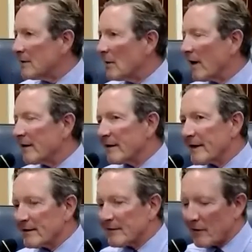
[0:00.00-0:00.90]
I think
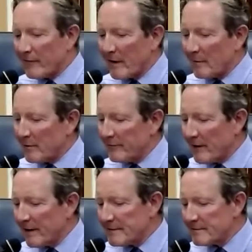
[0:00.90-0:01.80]
that's very valuable
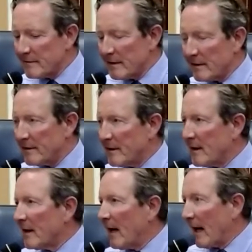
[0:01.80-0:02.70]
advice.
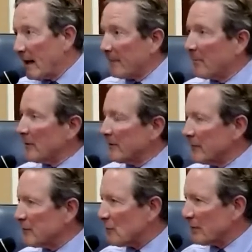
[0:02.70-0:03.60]
I like both of you
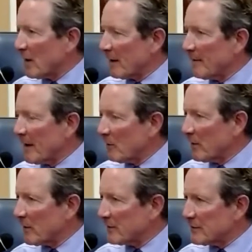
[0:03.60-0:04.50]
sort of talking about,
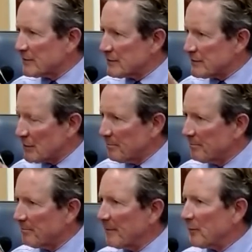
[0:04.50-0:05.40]
well, there's certain
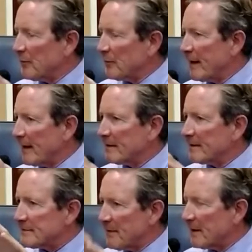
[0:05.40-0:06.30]
people you can't
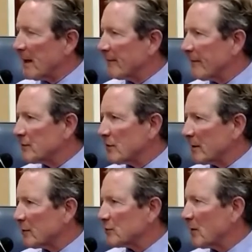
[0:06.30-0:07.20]
spend a lot of energy on
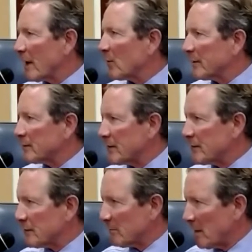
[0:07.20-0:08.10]
because you're not going to change
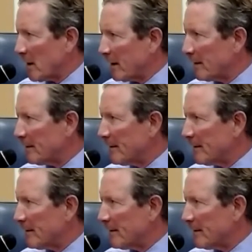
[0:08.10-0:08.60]
their mind.